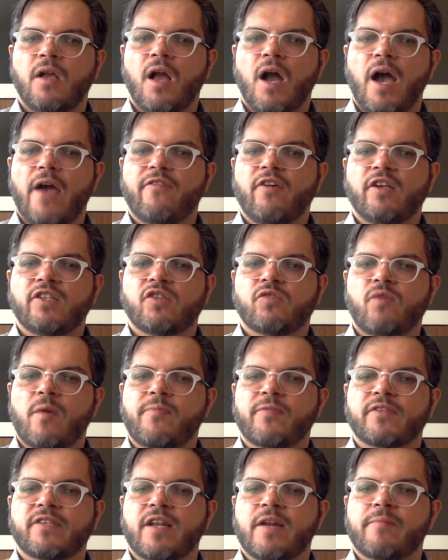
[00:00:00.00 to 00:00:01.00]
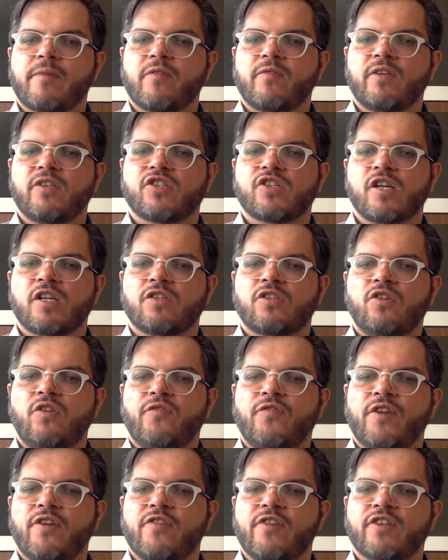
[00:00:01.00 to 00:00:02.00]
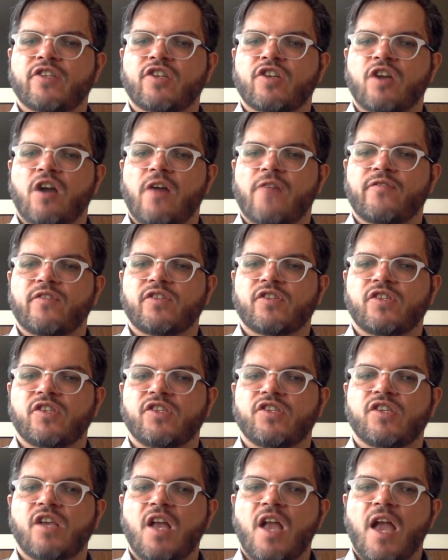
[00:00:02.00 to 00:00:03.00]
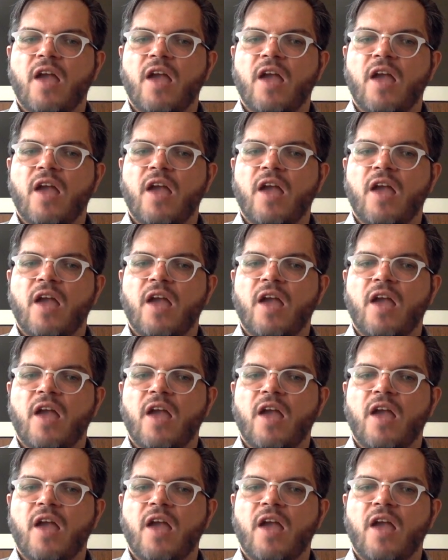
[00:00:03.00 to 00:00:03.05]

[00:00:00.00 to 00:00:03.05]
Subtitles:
I have also represented my region at two federation conferences